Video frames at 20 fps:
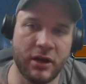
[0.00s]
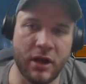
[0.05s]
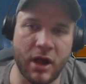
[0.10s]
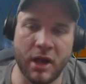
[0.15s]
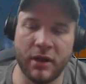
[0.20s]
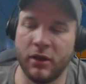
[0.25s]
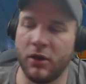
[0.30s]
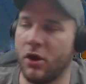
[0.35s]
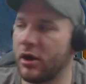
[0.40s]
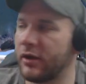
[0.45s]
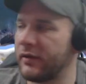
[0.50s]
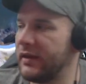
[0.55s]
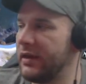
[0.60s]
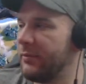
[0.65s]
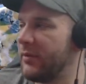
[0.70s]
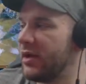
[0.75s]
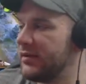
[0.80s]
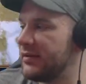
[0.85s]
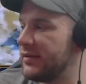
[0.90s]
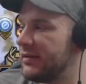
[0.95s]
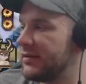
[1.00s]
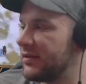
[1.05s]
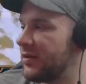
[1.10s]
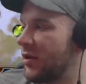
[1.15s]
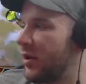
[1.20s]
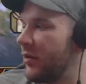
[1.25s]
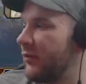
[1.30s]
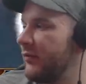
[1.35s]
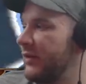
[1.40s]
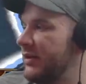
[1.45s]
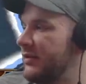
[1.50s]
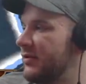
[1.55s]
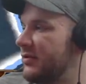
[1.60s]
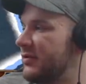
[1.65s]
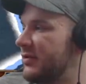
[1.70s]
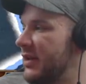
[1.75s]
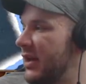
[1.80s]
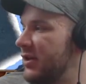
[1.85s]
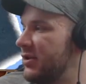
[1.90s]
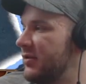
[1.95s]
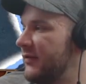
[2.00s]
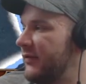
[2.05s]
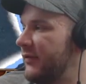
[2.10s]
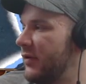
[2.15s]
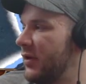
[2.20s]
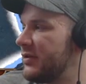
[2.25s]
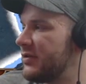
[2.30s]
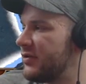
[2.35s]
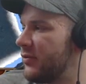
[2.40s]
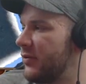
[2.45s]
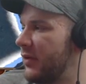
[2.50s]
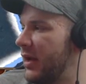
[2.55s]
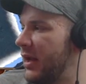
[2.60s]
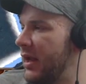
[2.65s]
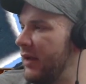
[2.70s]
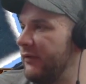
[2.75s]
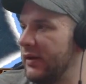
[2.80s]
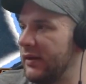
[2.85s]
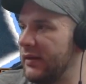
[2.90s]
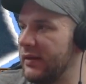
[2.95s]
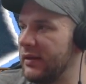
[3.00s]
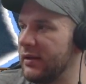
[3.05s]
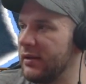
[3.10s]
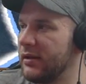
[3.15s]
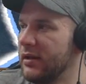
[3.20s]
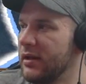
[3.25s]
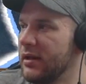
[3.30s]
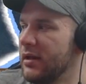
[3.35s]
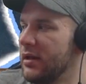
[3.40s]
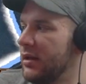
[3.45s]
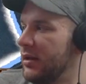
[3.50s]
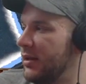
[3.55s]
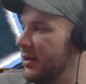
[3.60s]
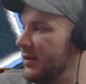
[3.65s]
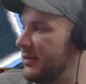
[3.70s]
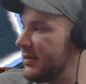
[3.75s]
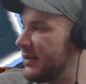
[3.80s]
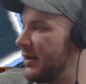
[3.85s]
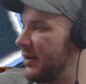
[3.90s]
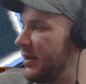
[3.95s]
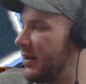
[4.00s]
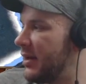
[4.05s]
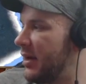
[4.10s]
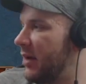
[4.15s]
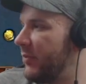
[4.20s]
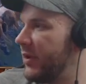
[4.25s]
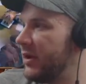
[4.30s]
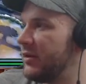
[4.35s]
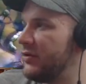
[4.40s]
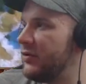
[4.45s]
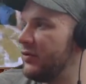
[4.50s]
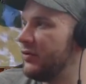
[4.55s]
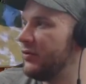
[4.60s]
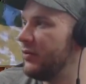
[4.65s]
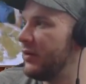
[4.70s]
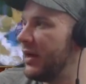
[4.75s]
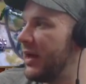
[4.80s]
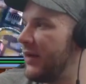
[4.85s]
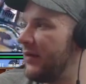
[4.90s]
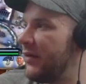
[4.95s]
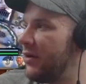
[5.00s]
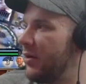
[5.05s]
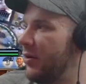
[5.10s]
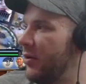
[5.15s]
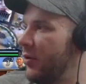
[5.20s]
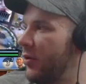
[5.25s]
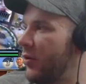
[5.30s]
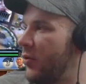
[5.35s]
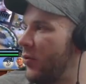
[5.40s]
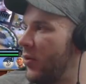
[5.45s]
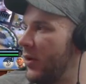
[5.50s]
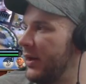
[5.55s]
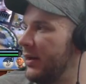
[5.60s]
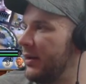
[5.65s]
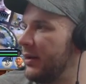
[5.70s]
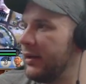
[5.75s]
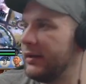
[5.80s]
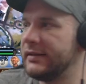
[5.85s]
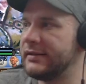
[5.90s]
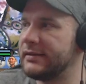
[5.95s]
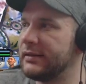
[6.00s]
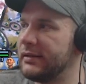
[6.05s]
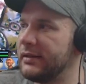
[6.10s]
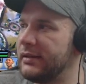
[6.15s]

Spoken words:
to unlock the Amundsen Scott research station for us. So everything is coming together quite nicely